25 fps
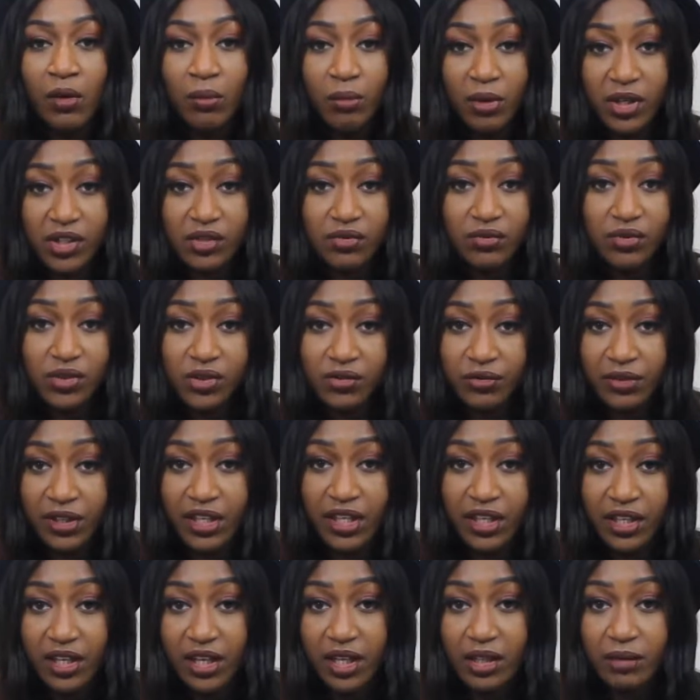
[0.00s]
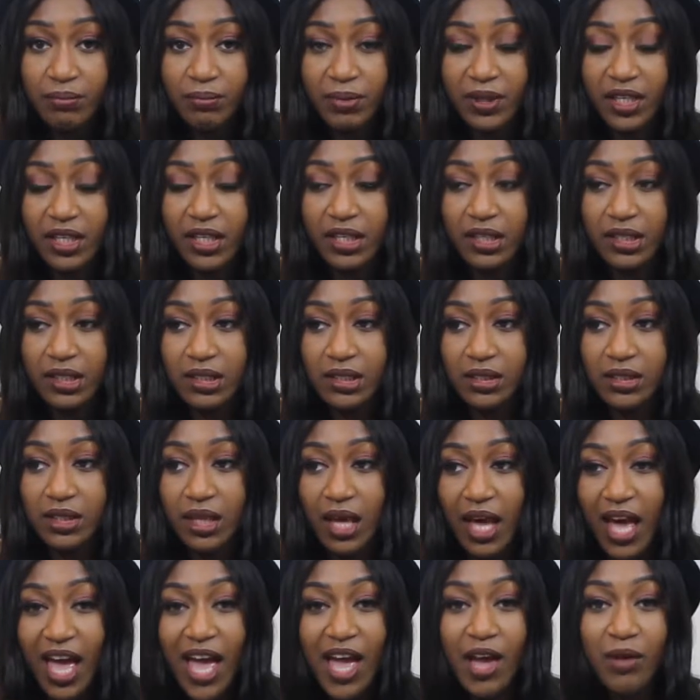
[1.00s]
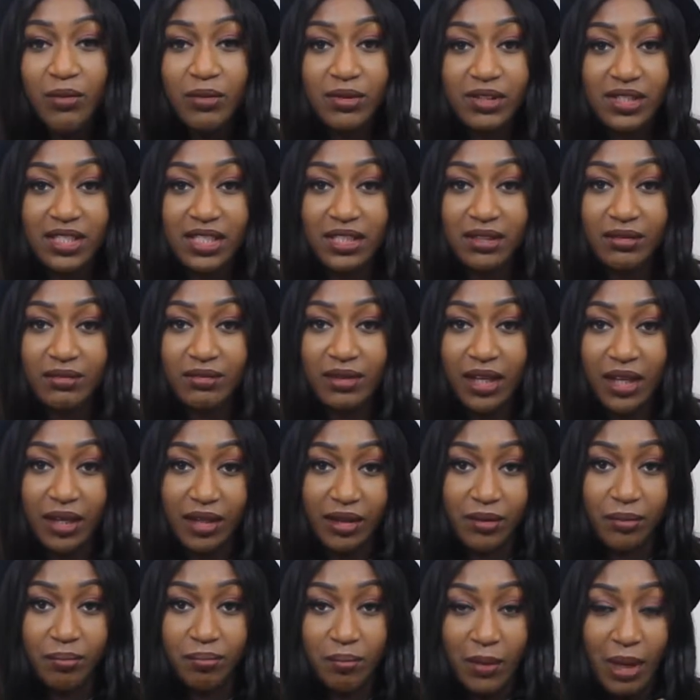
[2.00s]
which was really good, because I was like,